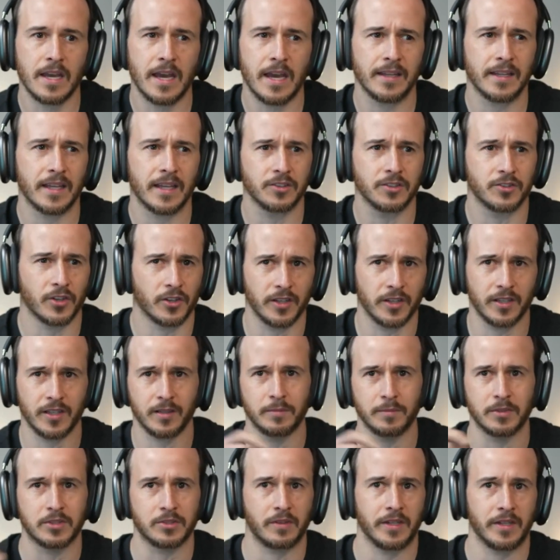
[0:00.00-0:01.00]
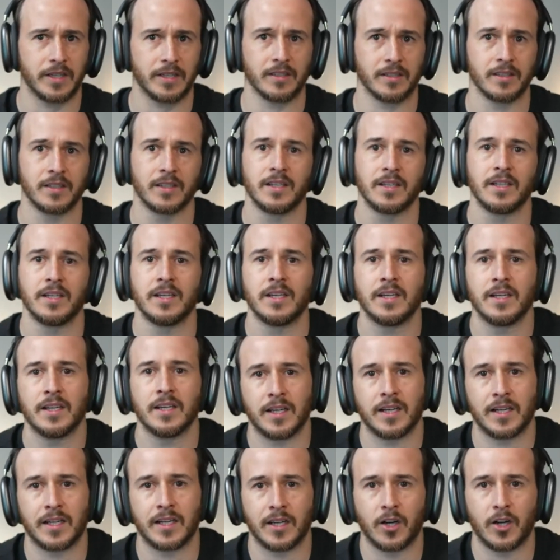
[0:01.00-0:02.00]
and then dotted in between
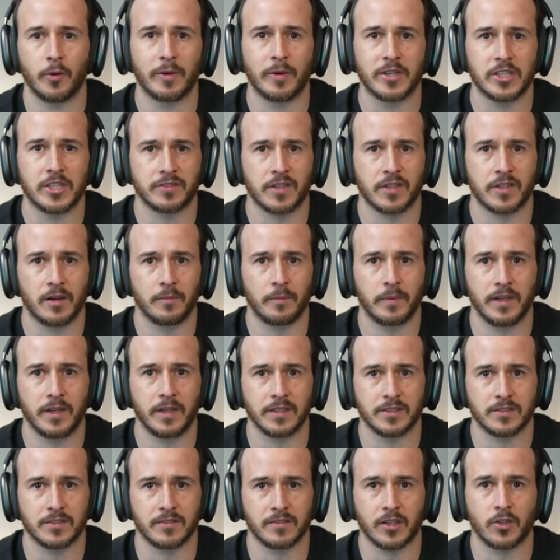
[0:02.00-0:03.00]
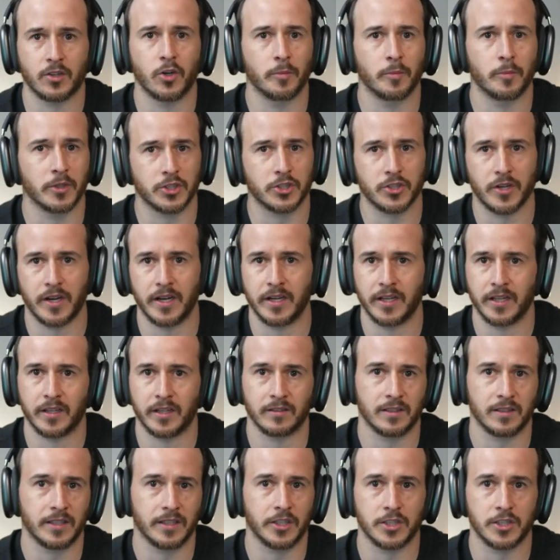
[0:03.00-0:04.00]
a whole bunch of companies around corporate
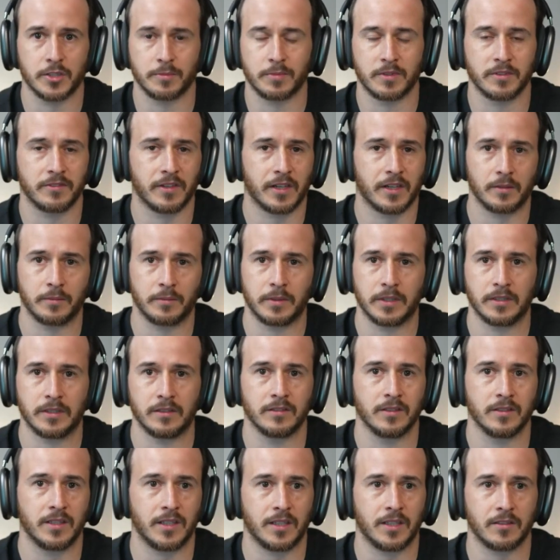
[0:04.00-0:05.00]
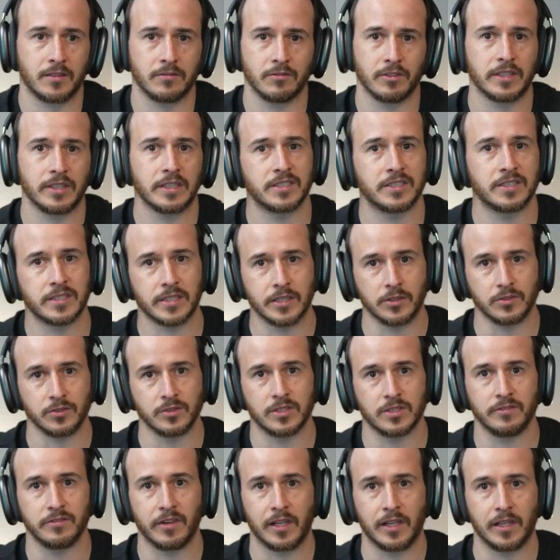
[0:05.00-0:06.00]
training, leadership development, really
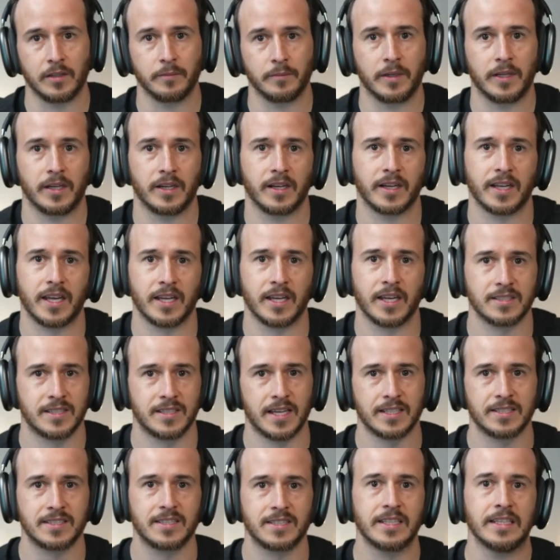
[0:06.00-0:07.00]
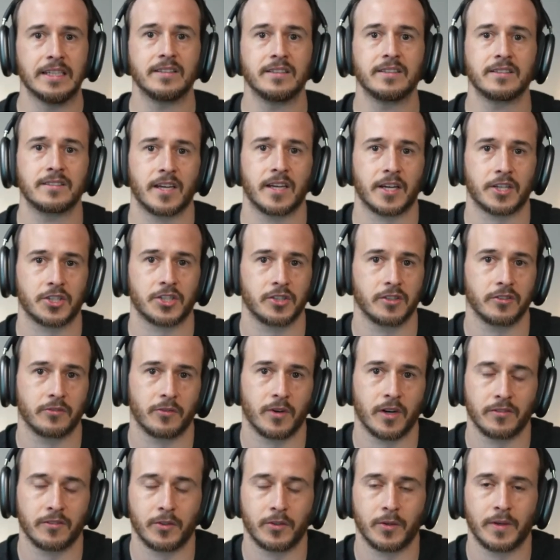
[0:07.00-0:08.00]
skills development. And I guess that's the intersection of
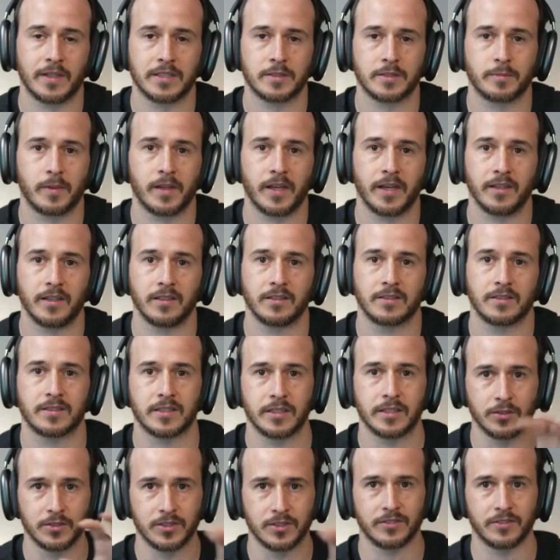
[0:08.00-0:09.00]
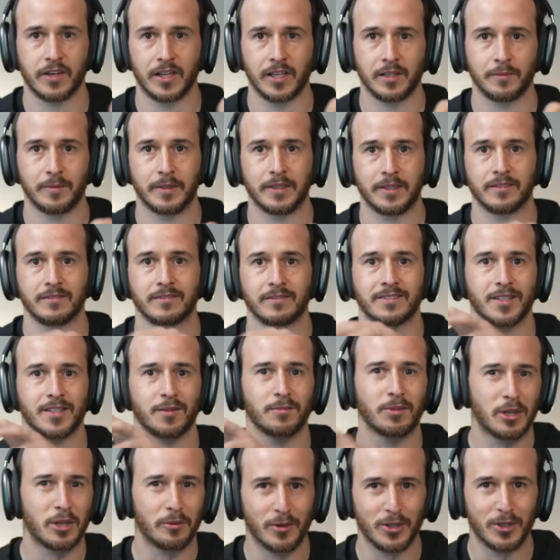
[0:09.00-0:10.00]
where I've always played: skills development,
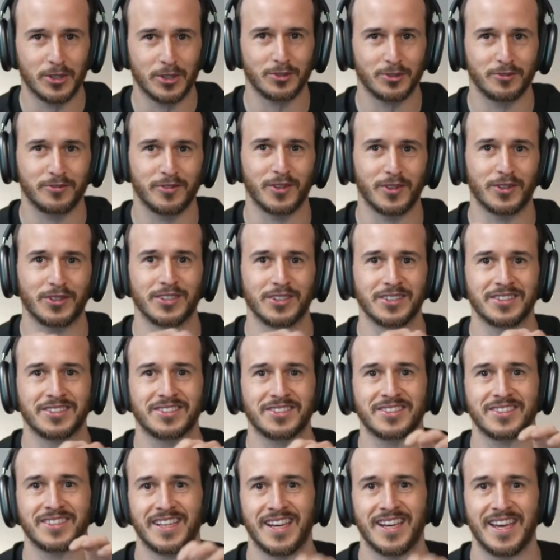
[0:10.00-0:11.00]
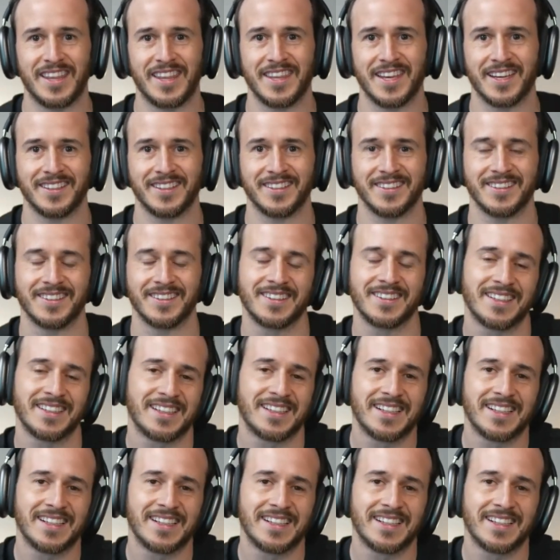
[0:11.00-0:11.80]
some commercial focus, and then